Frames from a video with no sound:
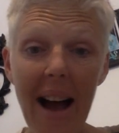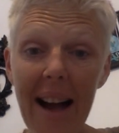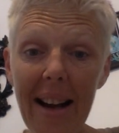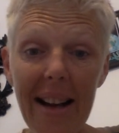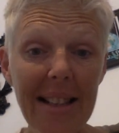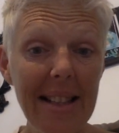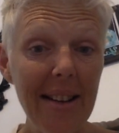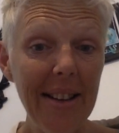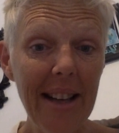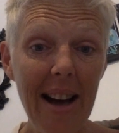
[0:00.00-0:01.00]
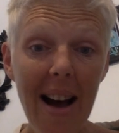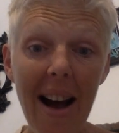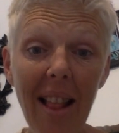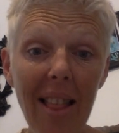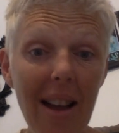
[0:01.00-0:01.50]
I gotta tell you,
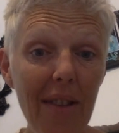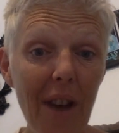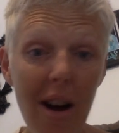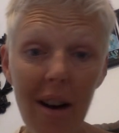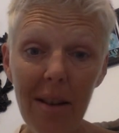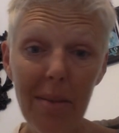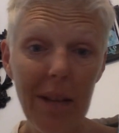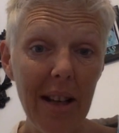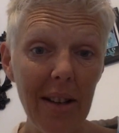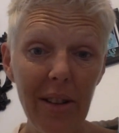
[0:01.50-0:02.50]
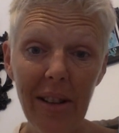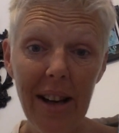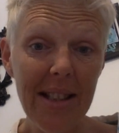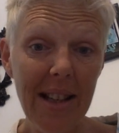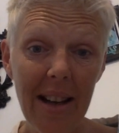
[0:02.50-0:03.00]
I love autumn in the
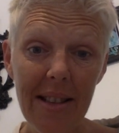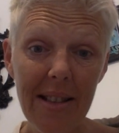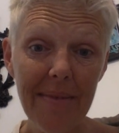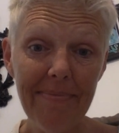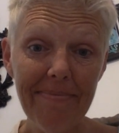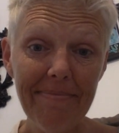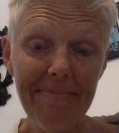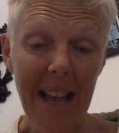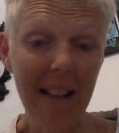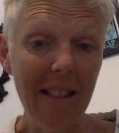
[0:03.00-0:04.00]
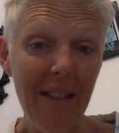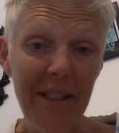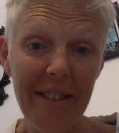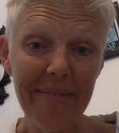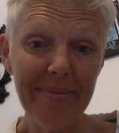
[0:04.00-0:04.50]
United States. I love
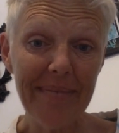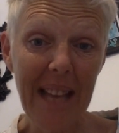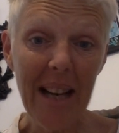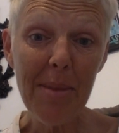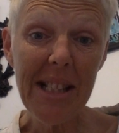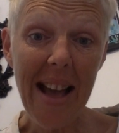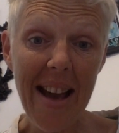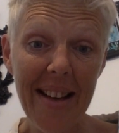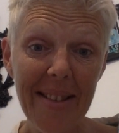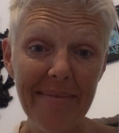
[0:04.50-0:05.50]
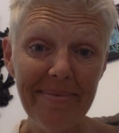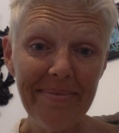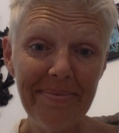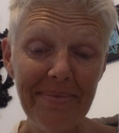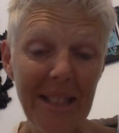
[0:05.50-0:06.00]
it. And I'm sad.
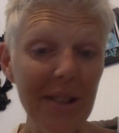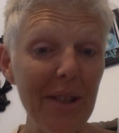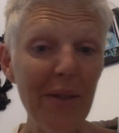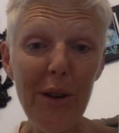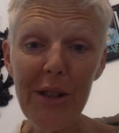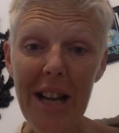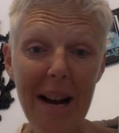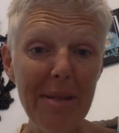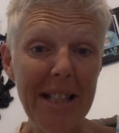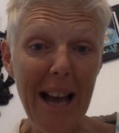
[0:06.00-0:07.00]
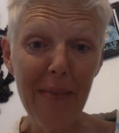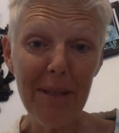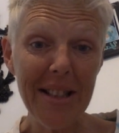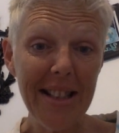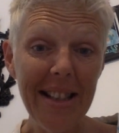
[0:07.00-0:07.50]
It's the first time it's
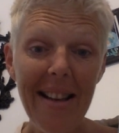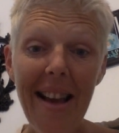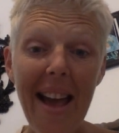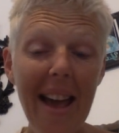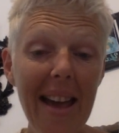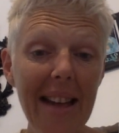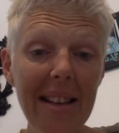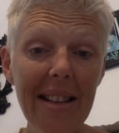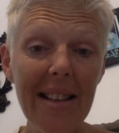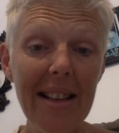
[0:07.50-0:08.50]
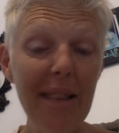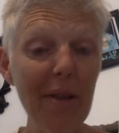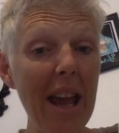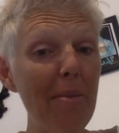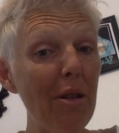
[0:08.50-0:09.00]
happened. And
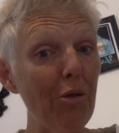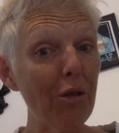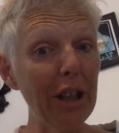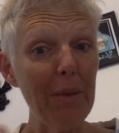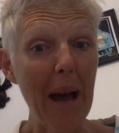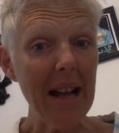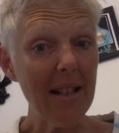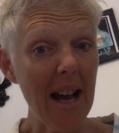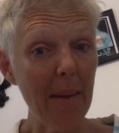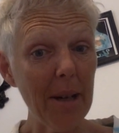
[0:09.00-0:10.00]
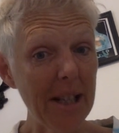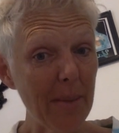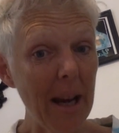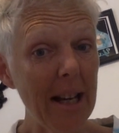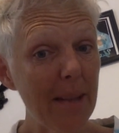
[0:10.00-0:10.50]
it came at a really bad time
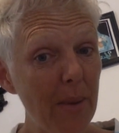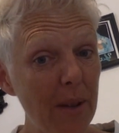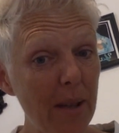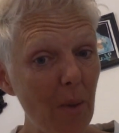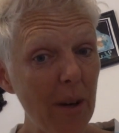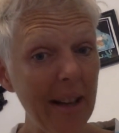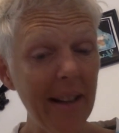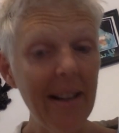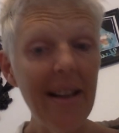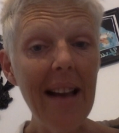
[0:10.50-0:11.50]
because my husband this morning